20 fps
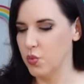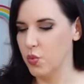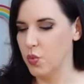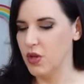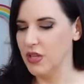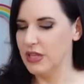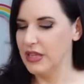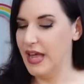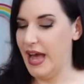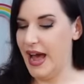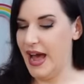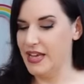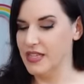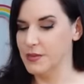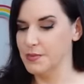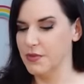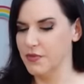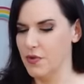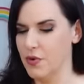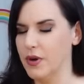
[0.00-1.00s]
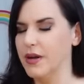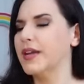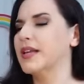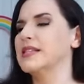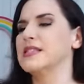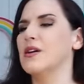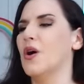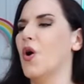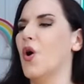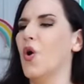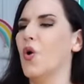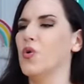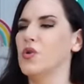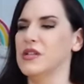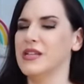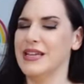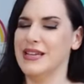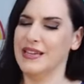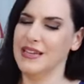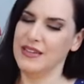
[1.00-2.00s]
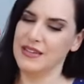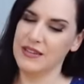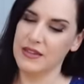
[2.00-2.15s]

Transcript: will last before it gets a hole in it.